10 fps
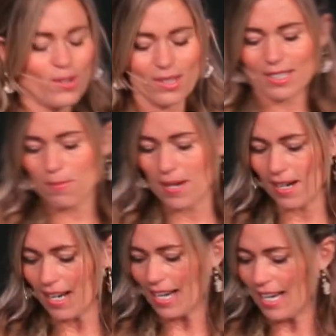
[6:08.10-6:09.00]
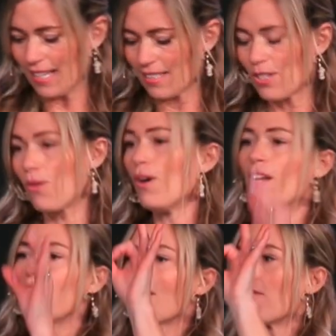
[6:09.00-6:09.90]
the Spirit is. So,
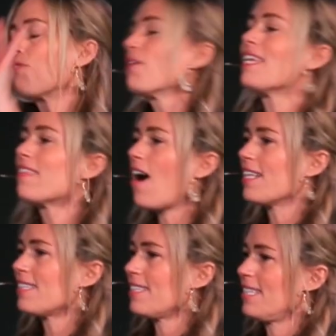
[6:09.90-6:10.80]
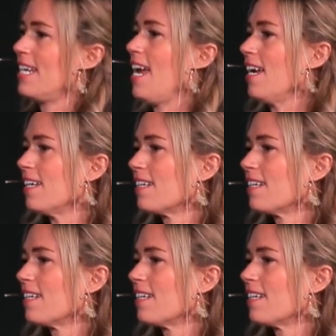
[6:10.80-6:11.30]
three thoughts today